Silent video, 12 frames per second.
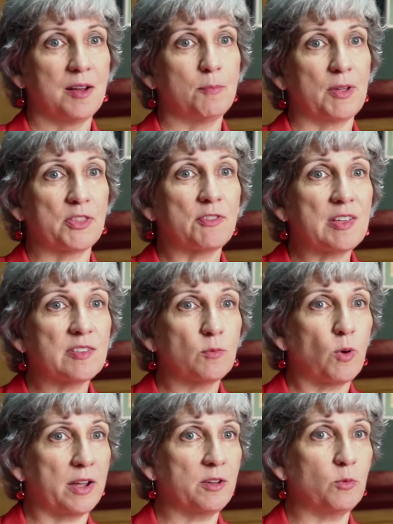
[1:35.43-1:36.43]
But the reason
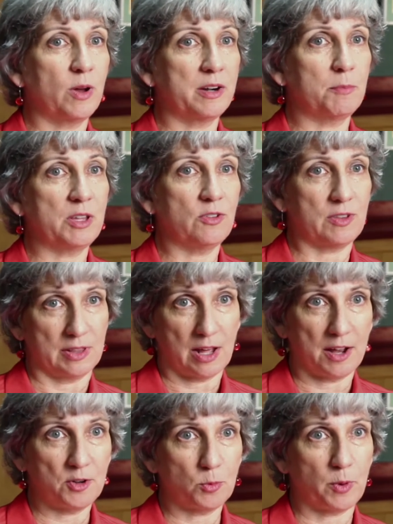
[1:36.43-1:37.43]
why you want to be using
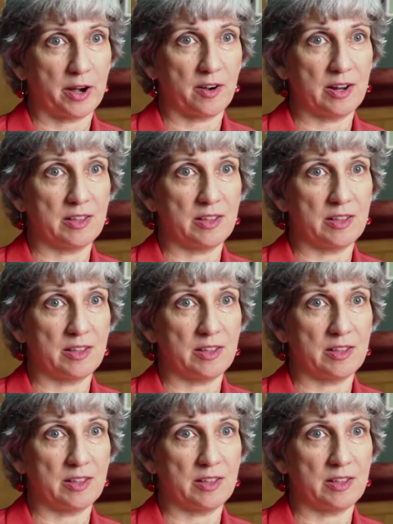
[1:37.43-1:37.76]
the underwear